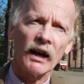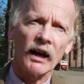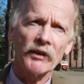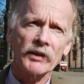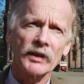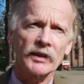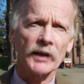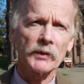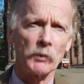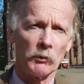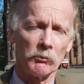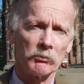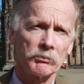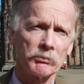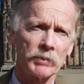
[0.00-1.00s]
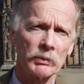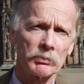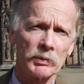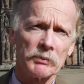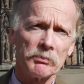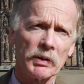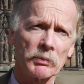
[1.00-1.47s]
I think I'd want
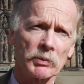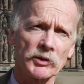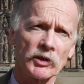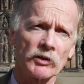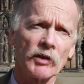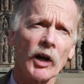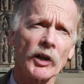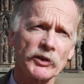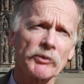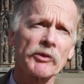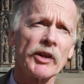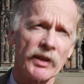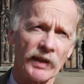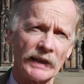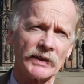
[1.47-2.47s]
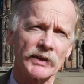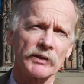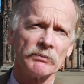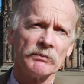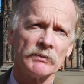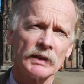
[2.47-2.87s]
probably people to grasp three things.